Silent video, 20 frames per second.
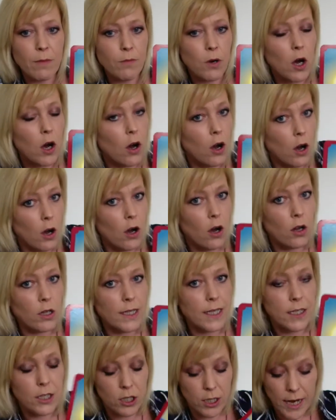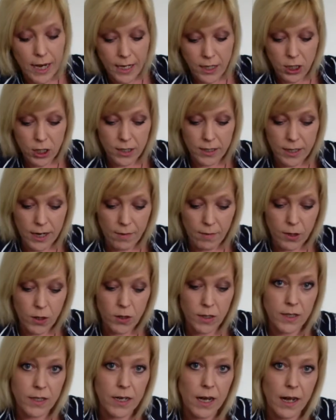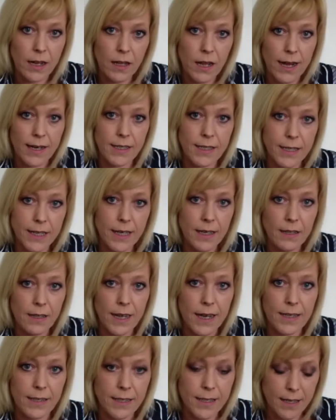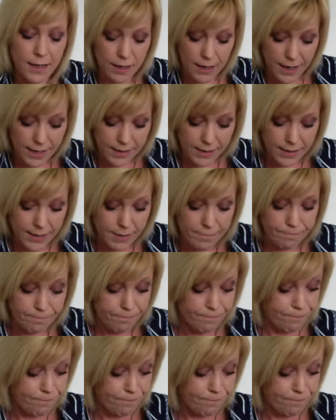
but all these changes now are going to start landing, landing, landing.